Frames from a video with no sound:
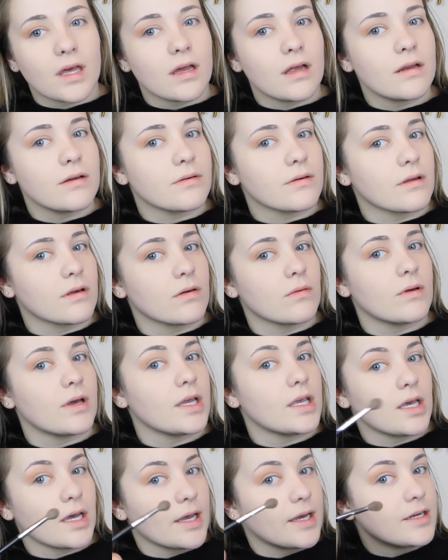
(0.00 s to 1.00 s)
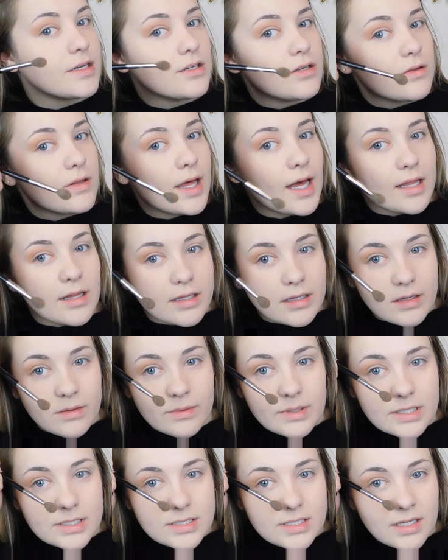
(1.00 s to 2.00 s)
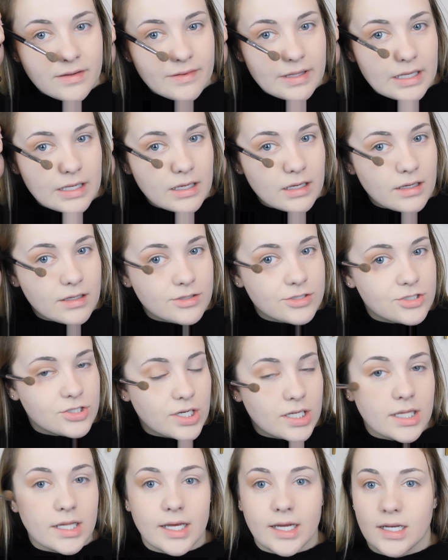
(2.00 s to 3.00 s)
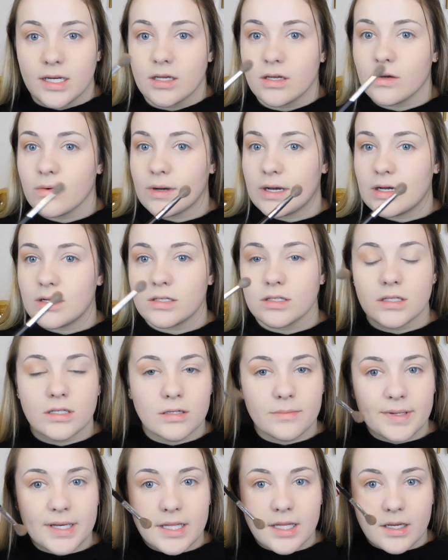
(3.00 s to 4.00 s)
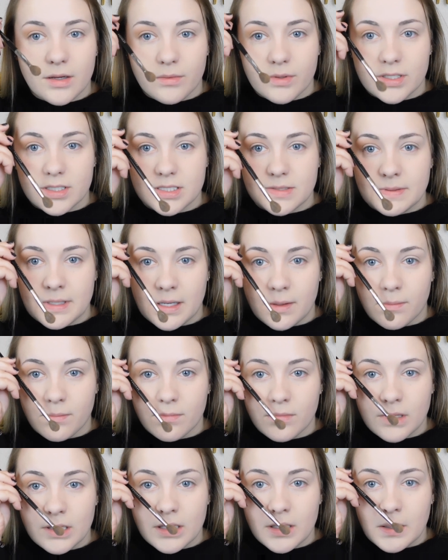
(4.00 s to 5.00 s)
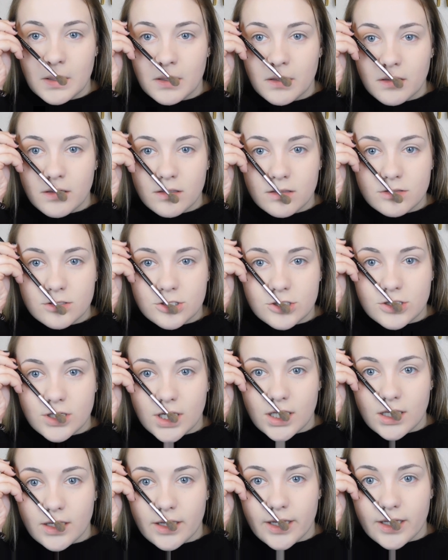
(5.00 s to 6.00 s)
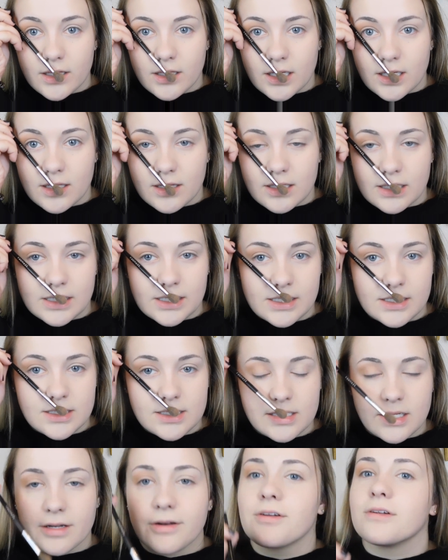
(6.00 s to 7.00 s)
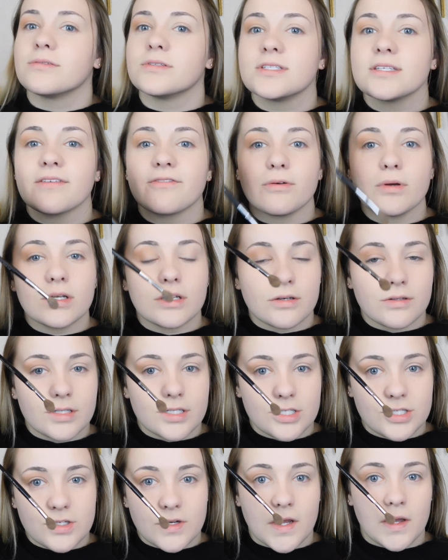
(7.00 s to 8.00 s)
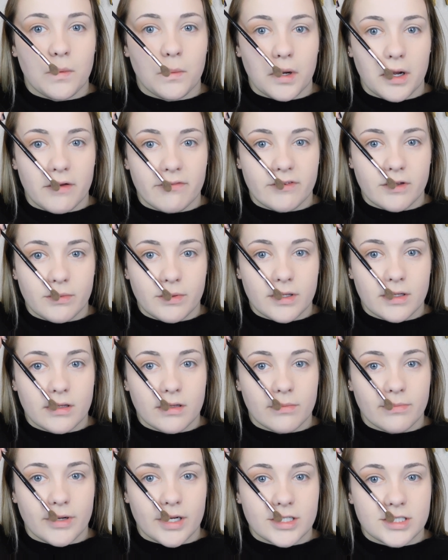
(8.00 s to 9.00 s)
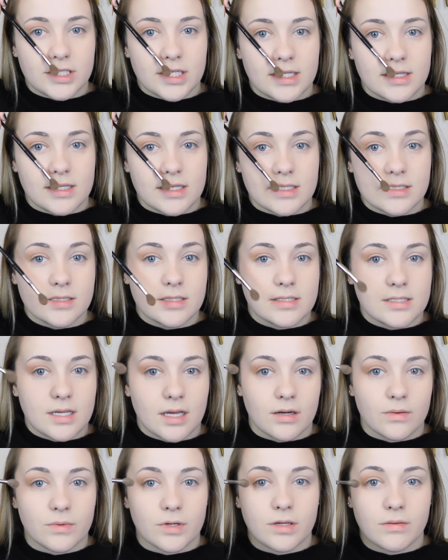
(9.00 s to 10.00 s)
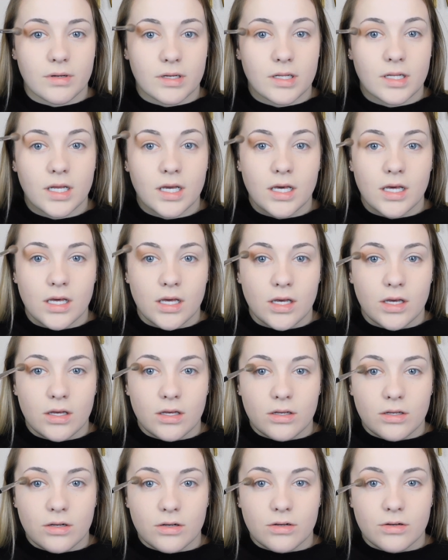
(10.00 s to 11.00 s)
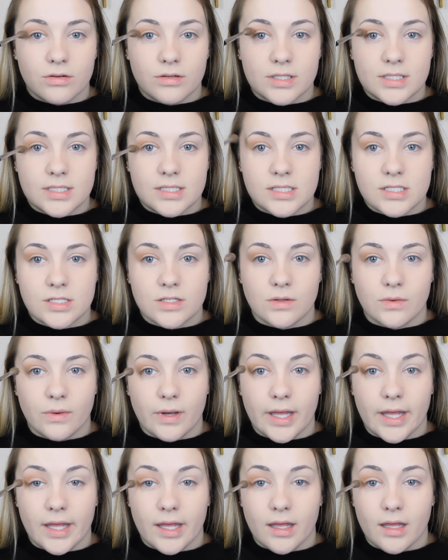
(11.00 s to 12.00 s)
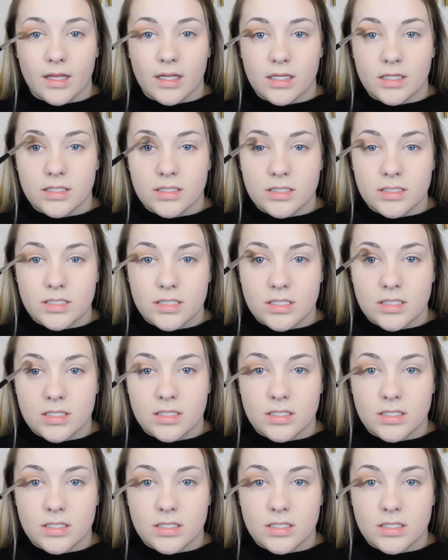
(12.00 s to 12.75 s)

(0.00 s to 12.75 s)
I don't know, I kind of do that. Like I want it to have like a straight line and go out a little bit. Like I want it to be straight line like this. I don't know. Does everyone know this trick where if you put the brush like this is kind of where you want your crease to end?